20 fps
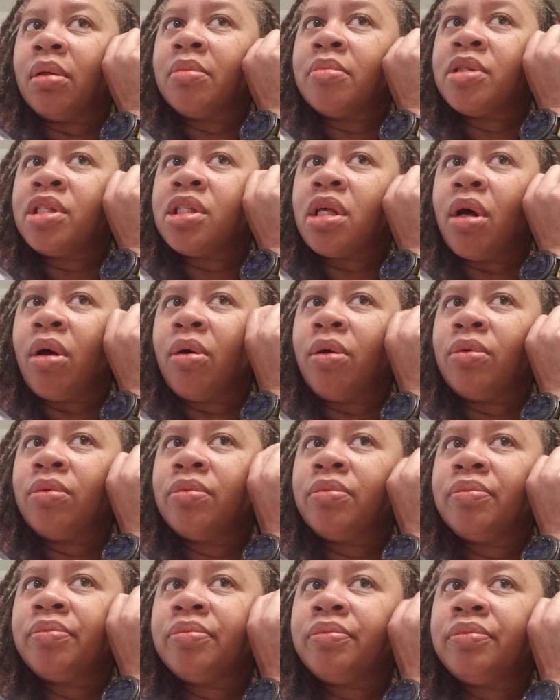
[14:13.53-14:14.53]

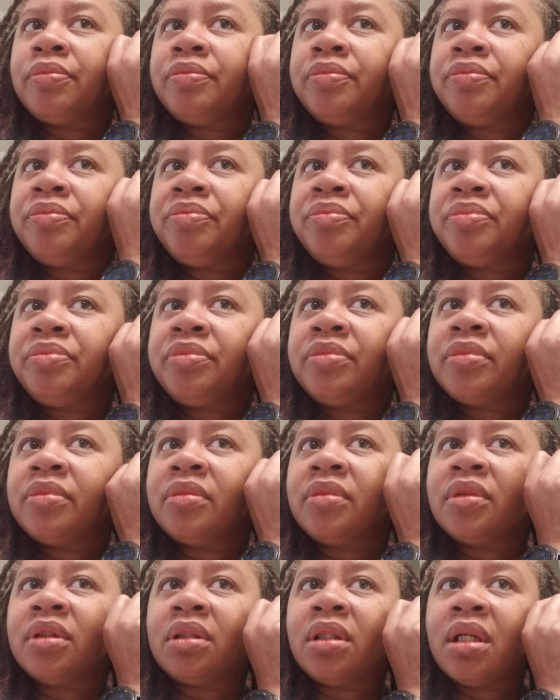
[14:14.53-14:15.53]
so
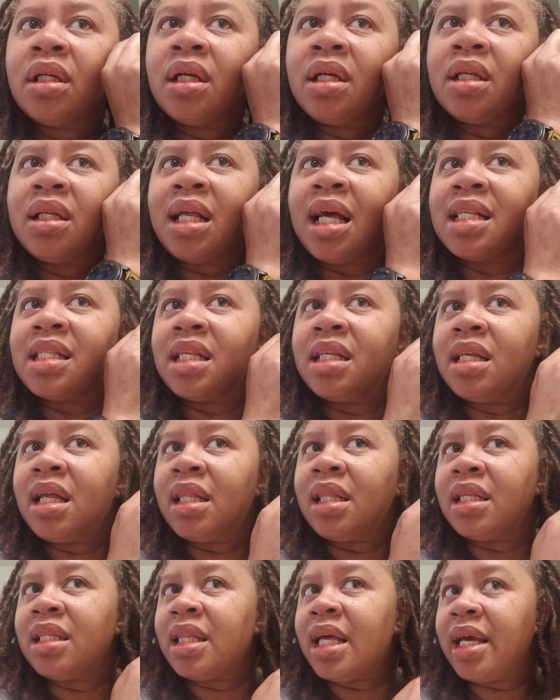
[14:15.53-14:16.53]
that's
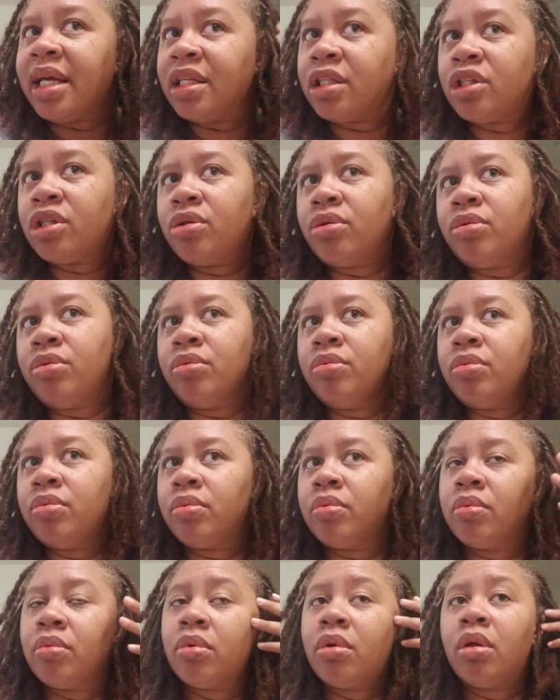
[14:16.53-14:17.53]
another thing too.
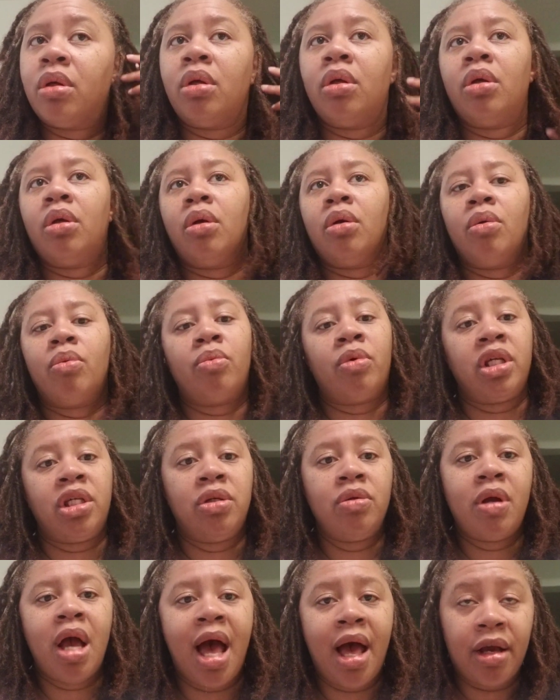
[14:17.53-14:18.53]
When
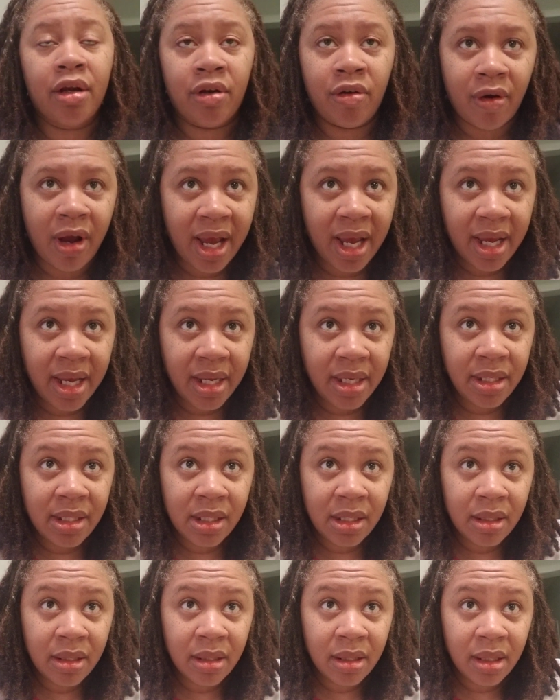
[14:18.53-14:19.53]
you got
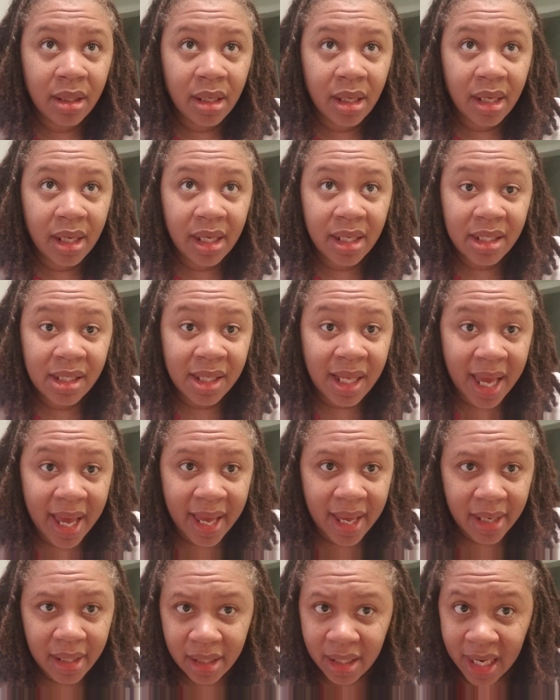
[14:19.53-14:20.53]
grays, is
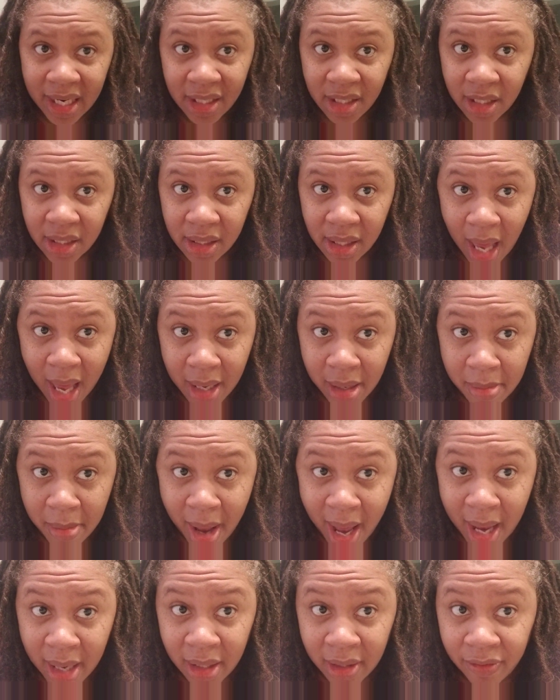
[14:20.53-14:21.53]
that they just got a
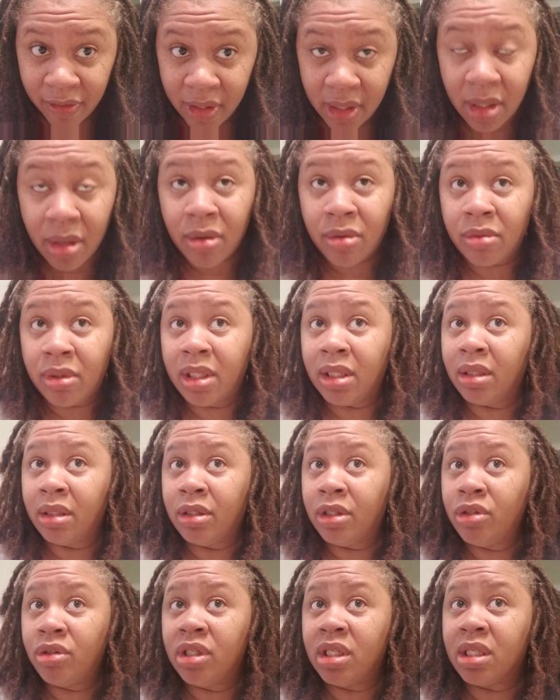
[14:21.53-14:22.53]
mind of its own, and
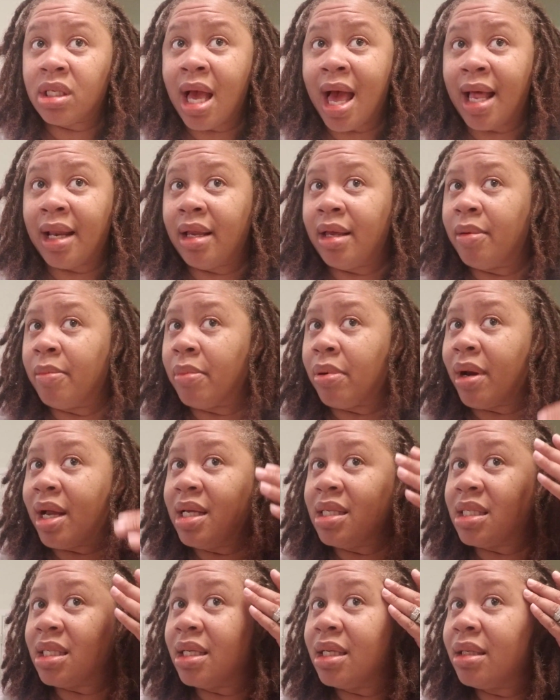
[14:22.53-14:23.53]
you just gotta
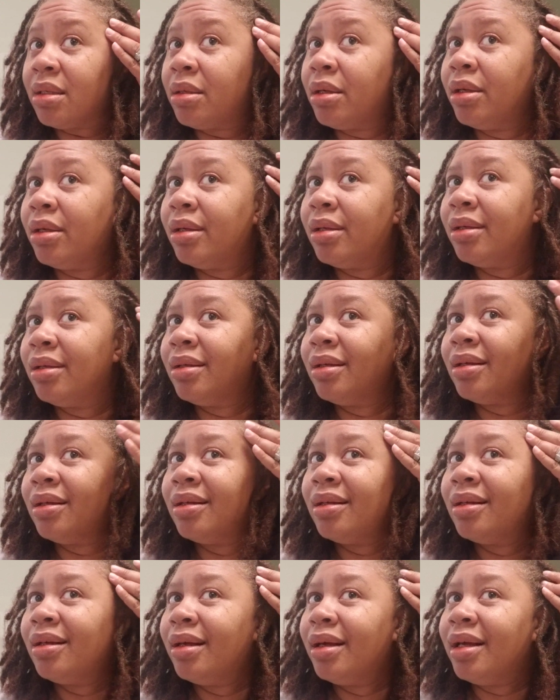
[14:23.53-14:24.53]
embrace it.
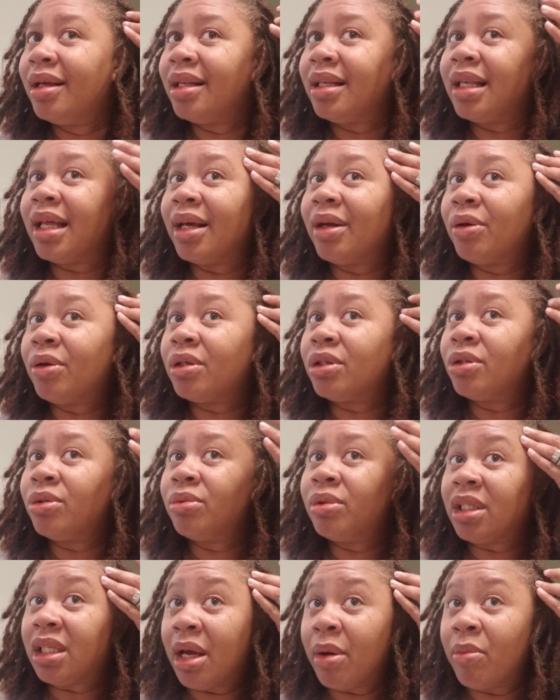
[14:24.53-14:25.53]
They're gonna do
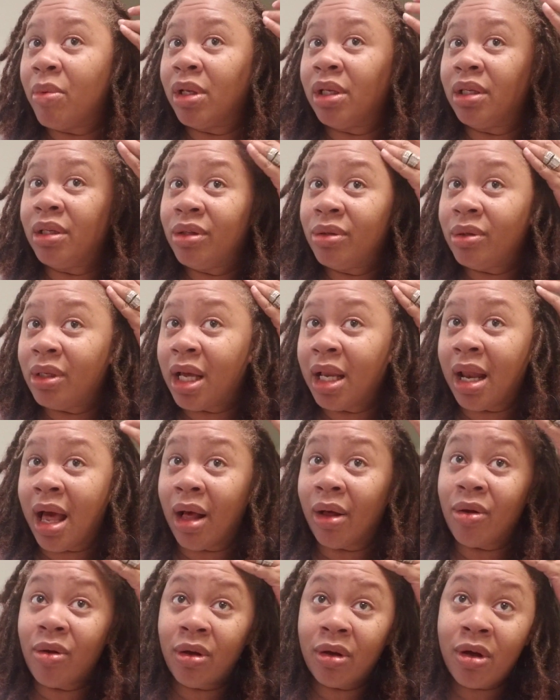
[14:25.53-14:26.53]
what they want to do. They're
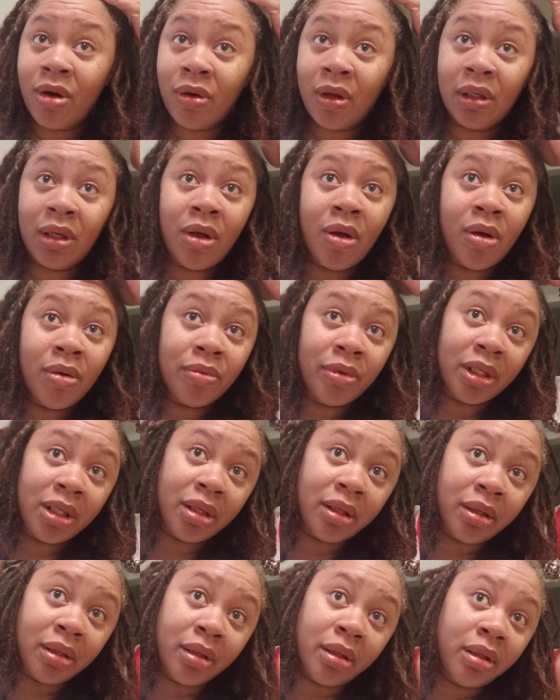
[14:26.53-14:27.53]
not gonna go along with
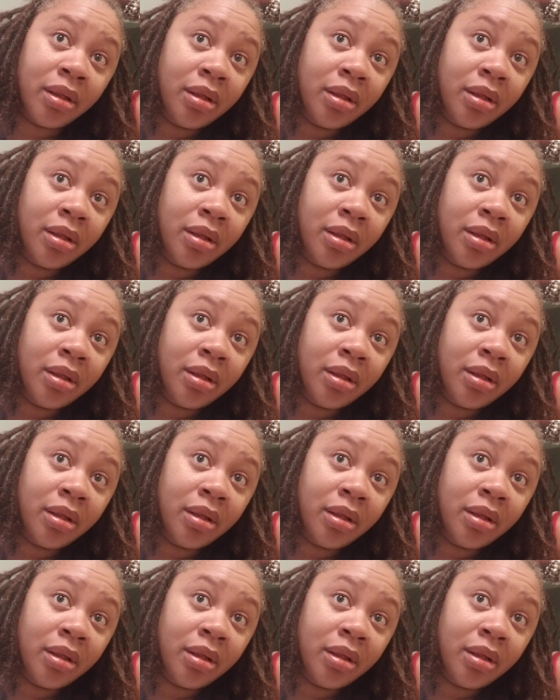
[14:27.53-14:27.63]
the.